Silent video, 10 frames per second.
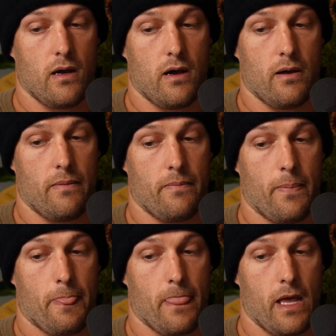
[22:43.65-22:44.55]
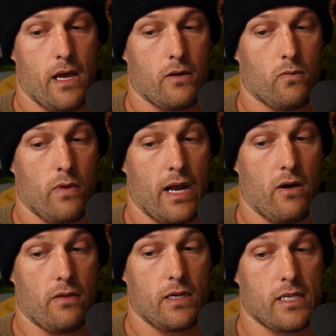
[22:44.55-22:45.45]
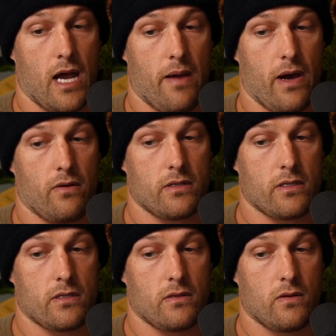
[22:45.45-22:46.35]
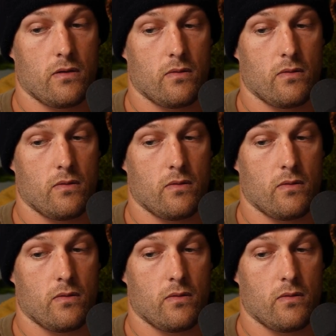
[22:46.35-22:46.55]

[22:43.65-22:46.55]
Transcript: And right around this time, I was